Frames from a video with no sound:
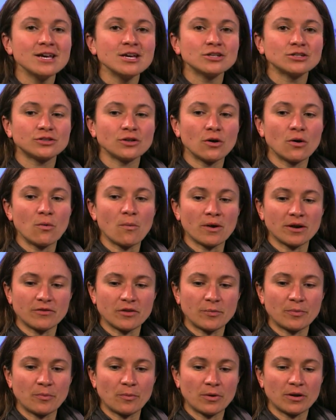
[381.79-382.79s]
So one of
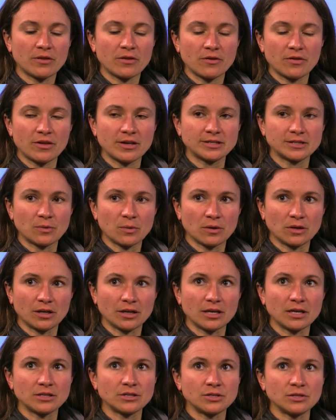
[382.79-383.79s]
the one of the things that we're
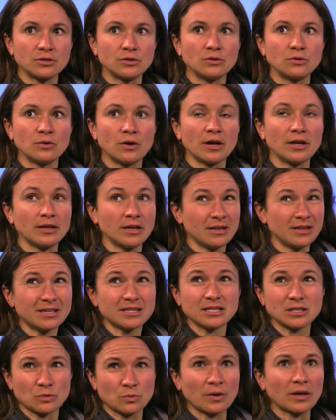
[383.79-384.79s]
looking to in this
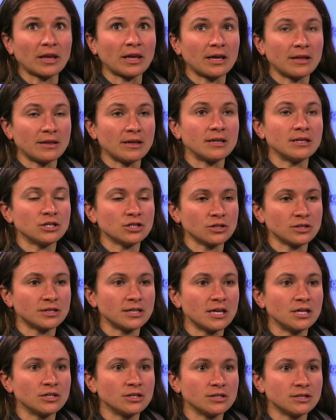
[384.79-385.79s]
this is really in the initial
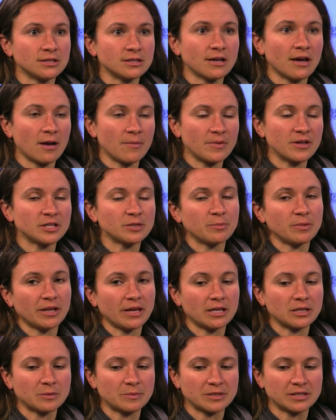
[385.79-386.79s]
stages, um, this
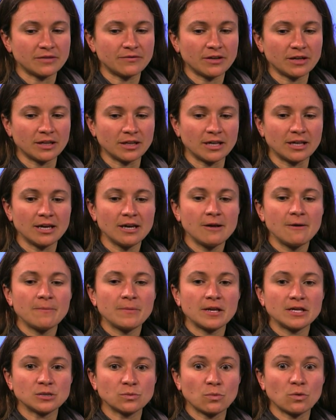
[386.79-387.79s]
plan specifically,
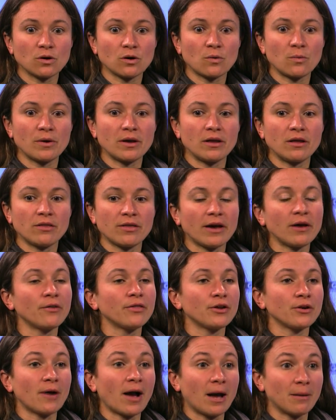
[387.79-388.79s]
is work with
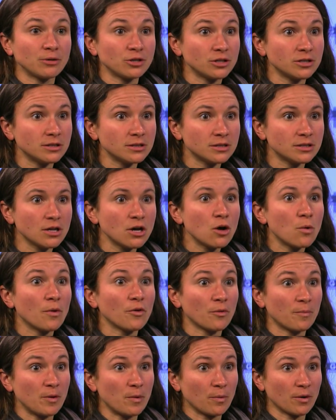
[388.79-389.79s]
healthier options,
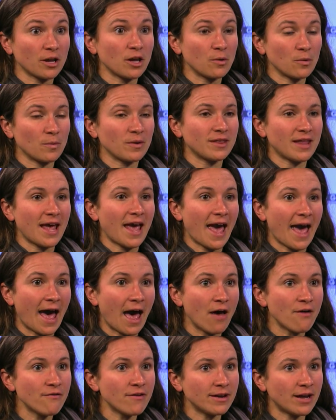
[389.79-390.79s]
whether it be working with what they
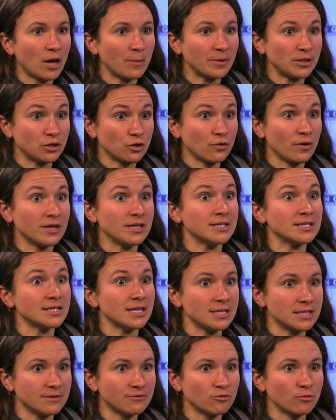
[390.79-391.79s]
have and helping to create
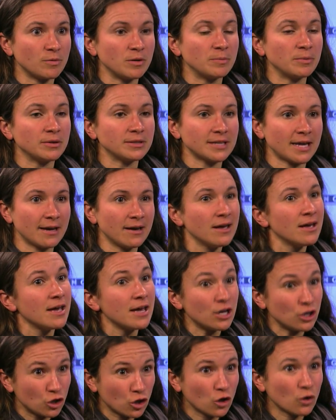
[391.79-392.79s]
incentives for people to
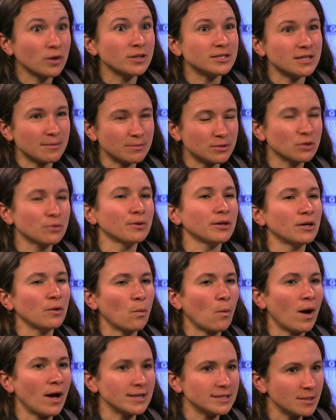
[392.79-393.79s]
encourage them to really
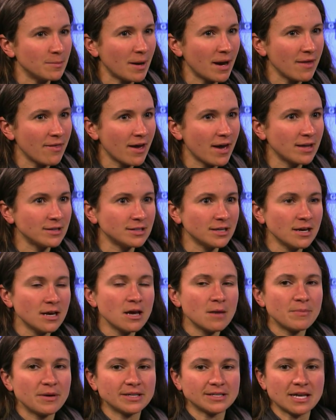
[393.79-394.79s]
want to buy that.
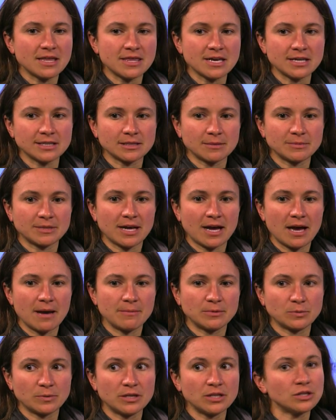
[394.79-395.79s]
Because I think
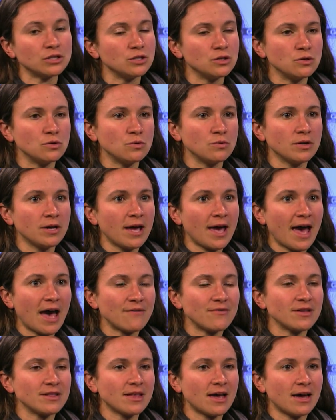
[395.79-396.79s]
sometimes when it's new,
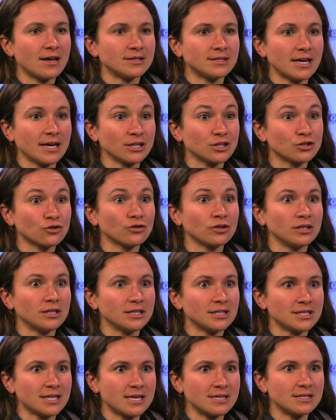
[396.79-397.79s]
having that external
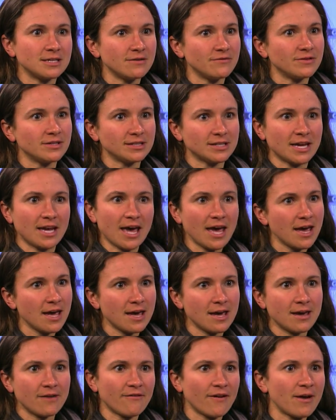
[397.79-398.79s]
incentive to say,
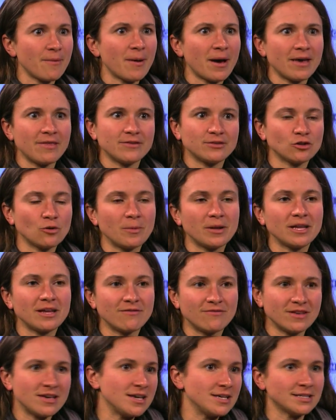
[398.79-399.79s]
hey, if I buy so many
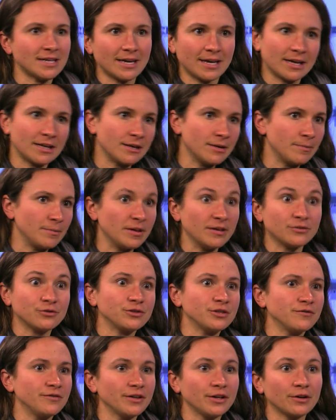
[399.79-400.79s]
of these, I get a gift
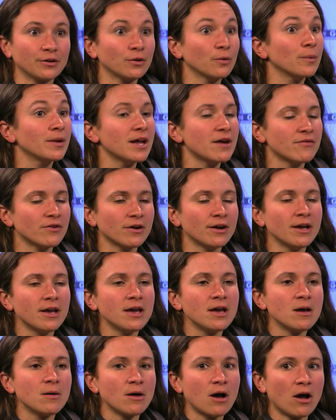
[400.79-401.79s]
certificate or whatever,
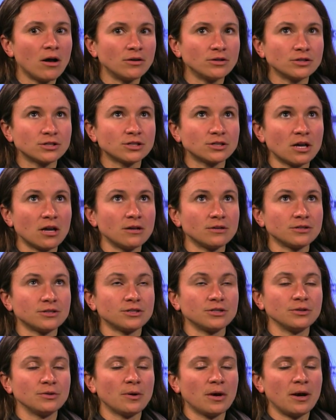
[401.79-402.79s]
all starts
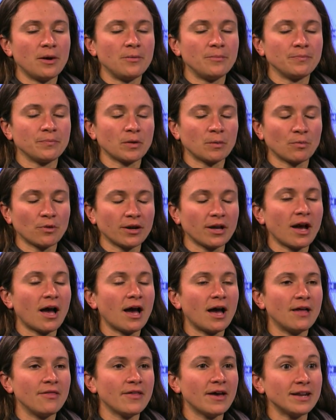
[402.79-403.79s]
to um, bring
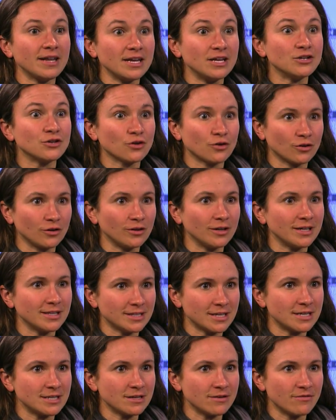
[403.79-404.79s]
on that internal
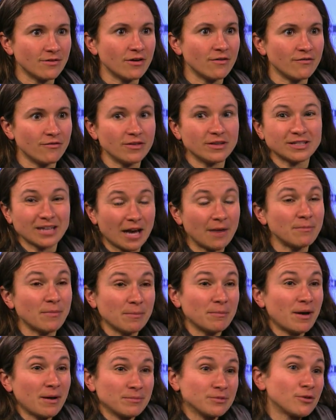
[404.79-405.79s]
incentive of this,
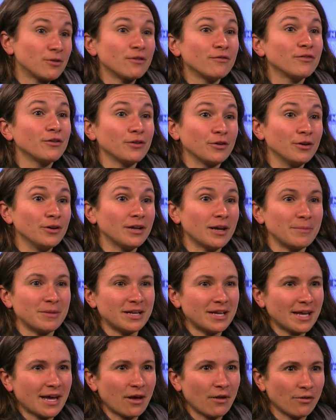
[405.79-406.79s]
I'm, I'm, starting to feel good. I'm
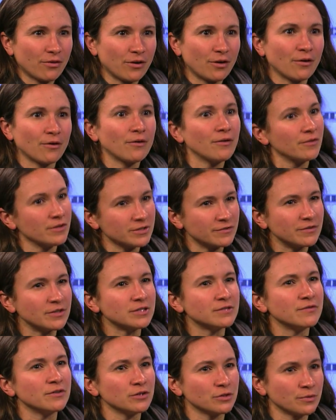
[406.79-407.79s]
eating healthier. This,
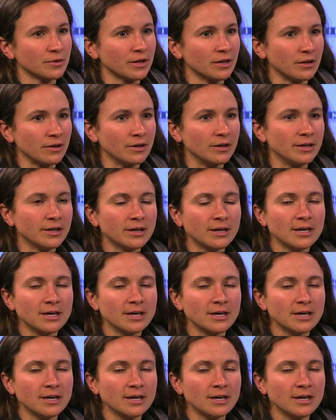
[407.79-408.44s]
this feels really good.